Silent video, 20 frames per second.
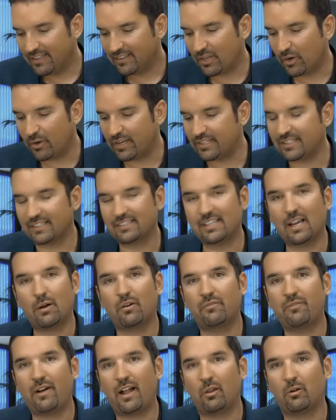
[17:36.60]

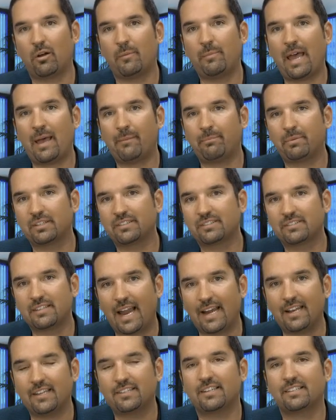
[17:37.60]
36-hour follow-up happens,
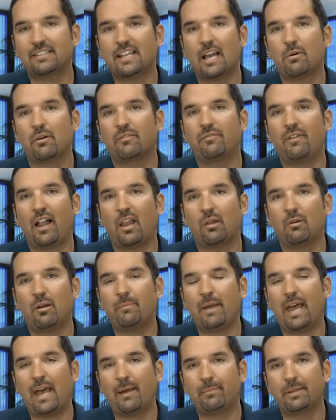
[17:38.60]
96-hour
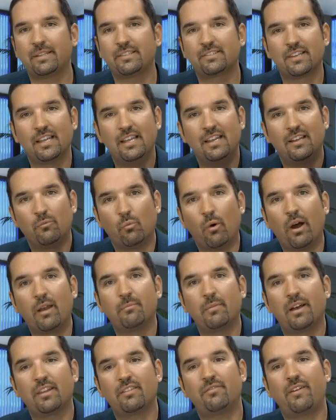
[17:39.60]
follow-up happens,
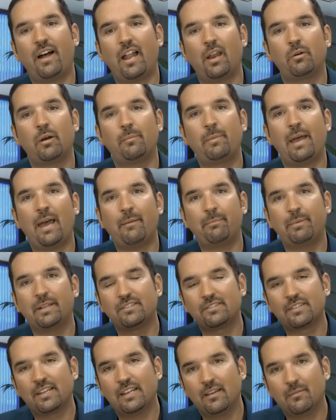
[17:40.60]
one-month follow-up
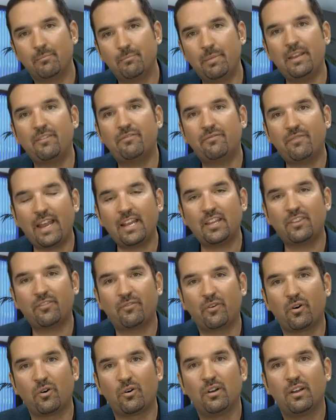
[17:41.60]
happens. Be
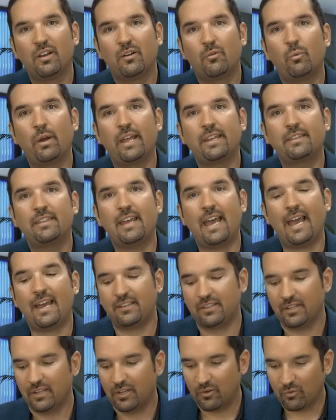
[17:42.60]
faithful with
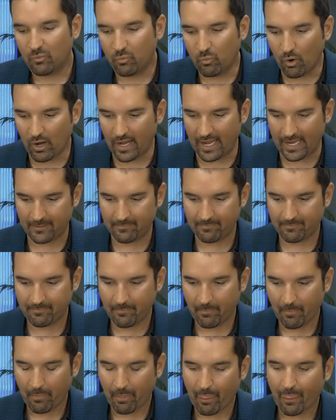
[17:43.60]
that one.
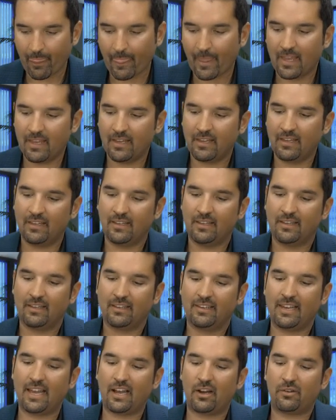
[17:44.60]

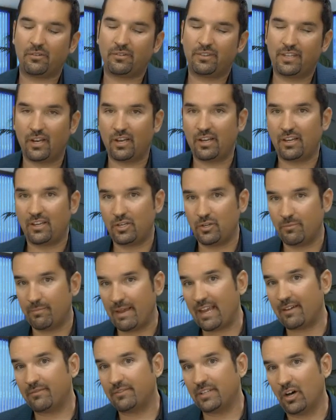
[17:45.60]
Now, you
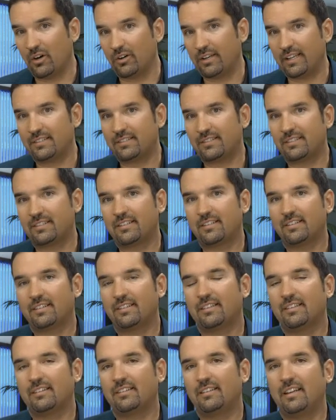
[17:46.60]
may have noticed
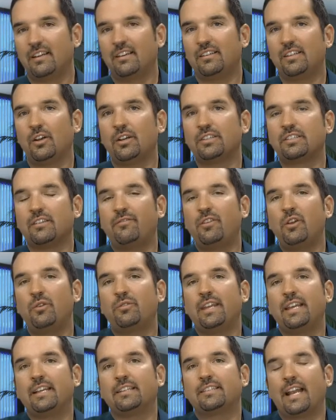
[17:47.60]
there is a few
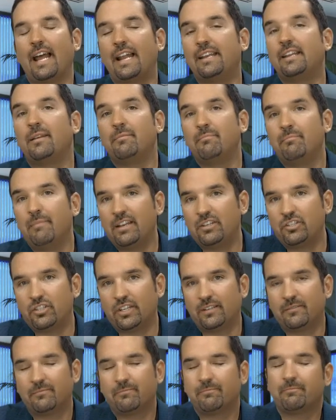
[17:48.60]
things that I didn't
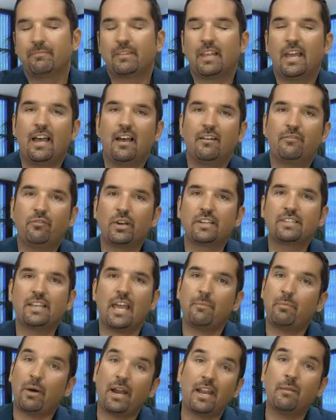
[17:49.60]
mention. For
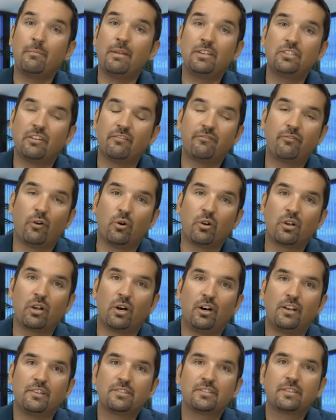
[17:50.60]
example, I didn't mention phone
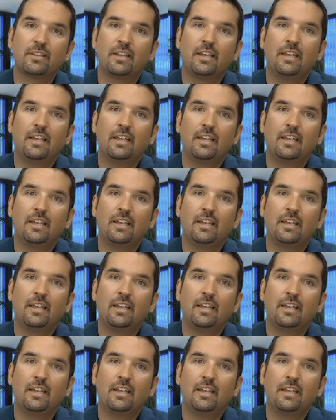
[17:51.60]
calls.